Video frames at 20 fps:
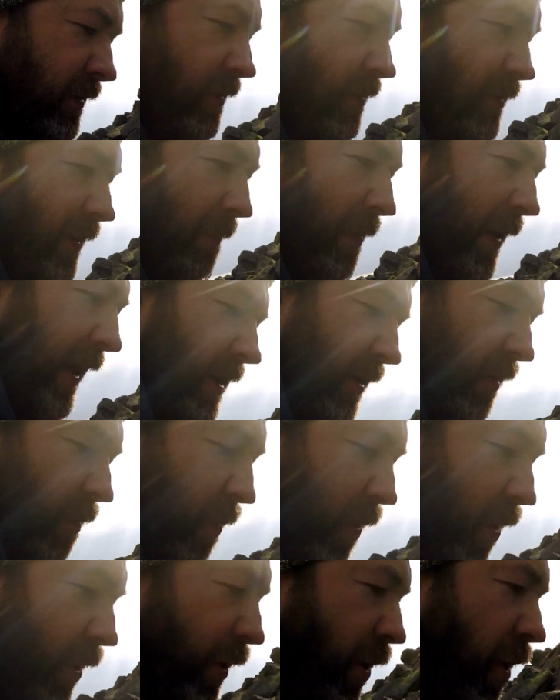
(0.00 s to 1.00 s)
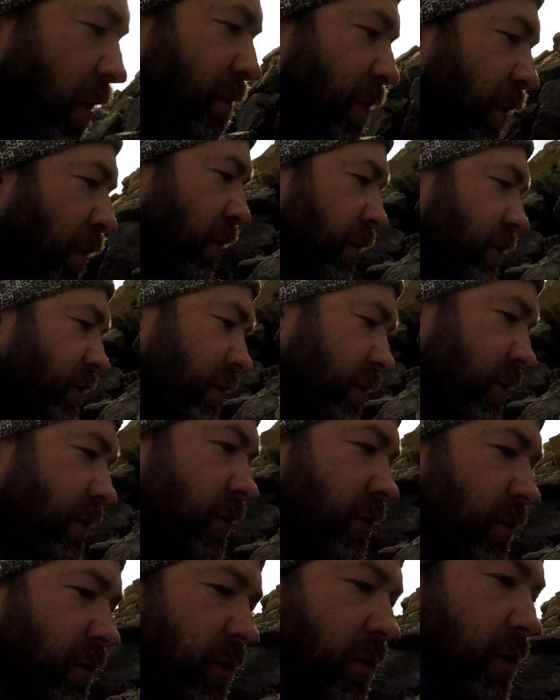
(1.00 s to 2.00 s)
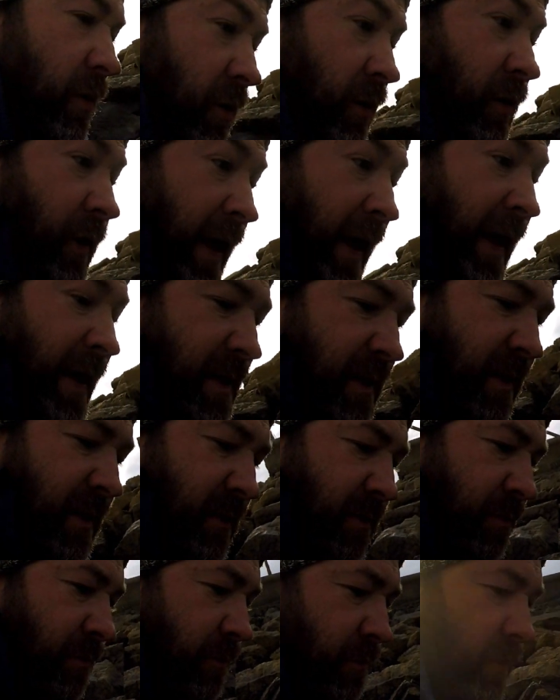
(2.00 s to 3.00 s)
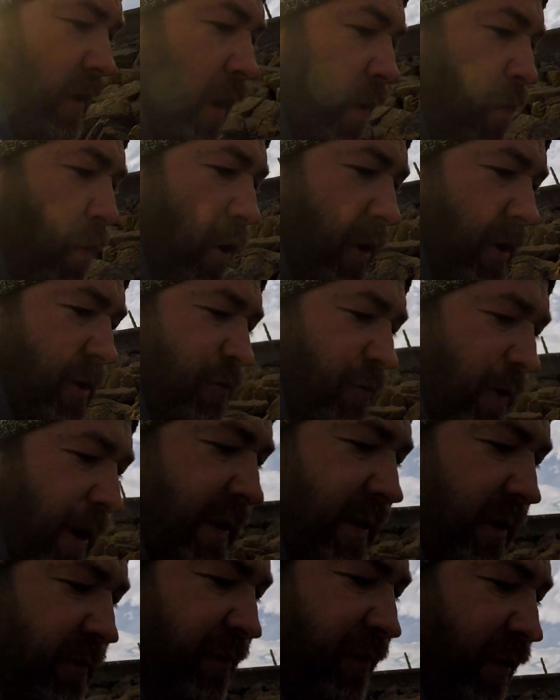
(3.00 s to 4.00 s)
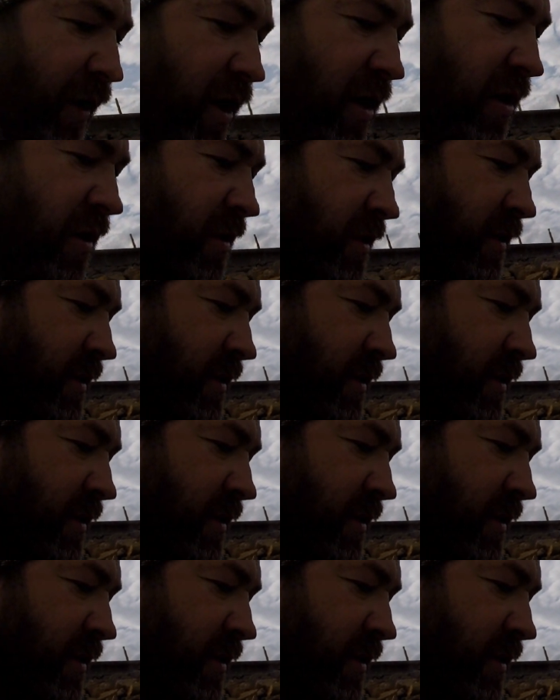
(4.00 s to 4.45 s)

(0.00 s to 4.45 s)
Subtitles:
depending on what your boat is and what it's rated for,